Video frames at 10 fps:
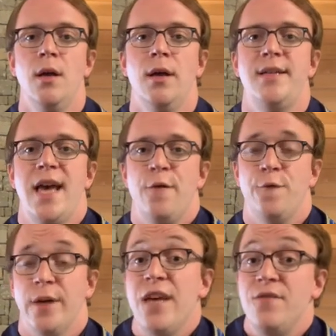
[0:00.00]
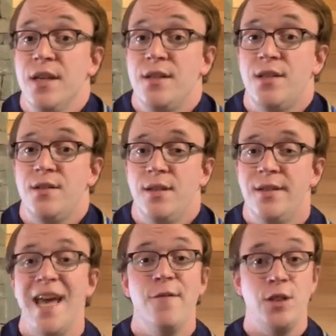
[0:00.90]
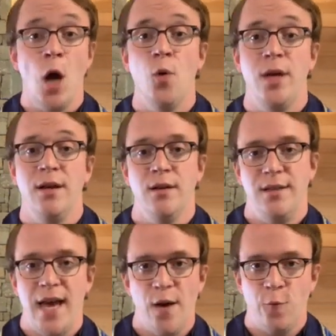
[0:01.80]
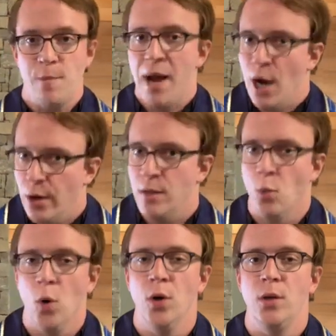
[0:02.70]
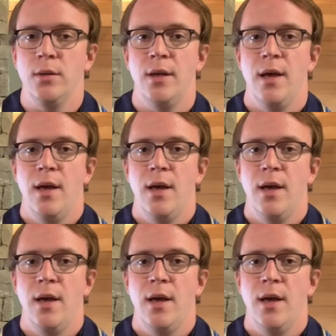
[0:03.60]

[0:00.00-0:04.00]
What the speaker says: a day of forgiveness, a day of atoning, a day of repairing the world.